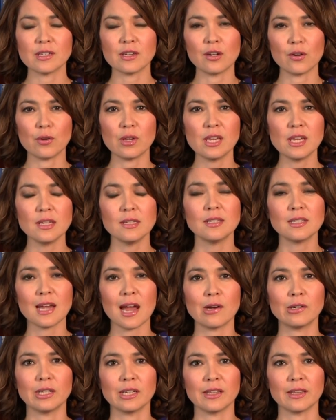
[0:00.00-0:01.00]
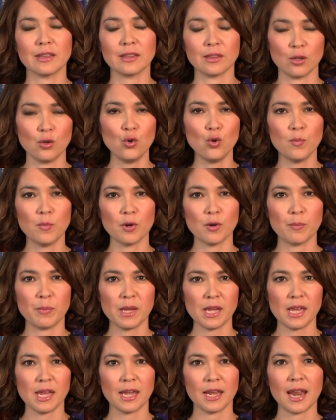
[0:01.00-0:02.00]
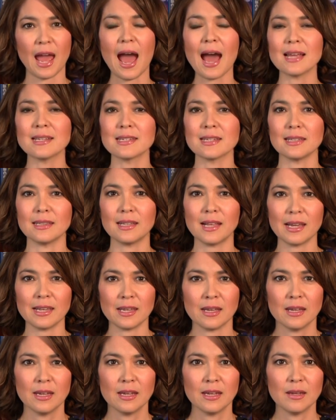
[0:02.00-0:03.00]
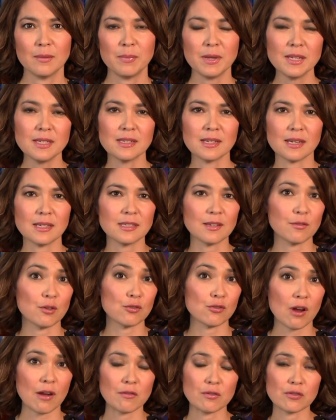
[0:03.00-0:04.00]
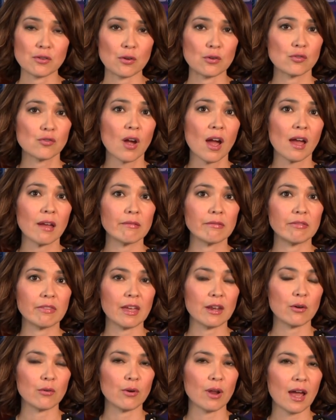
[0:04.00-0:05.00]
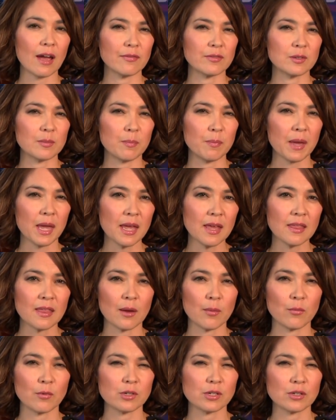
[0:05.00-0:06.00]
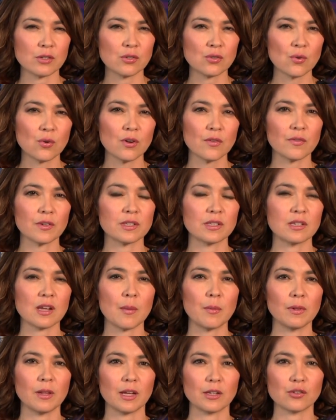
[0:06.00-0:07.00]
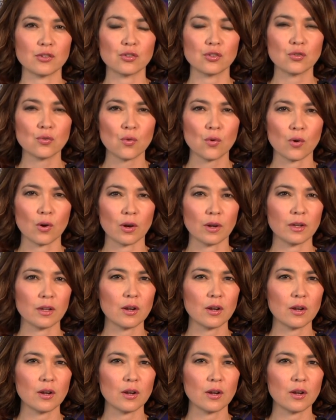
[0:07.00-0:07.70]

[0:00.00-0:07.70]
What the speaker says: You know, he's touting Uber being an asset light business. If their drivers don't drive, they don't have to pay them, which is sort of a double edged sword.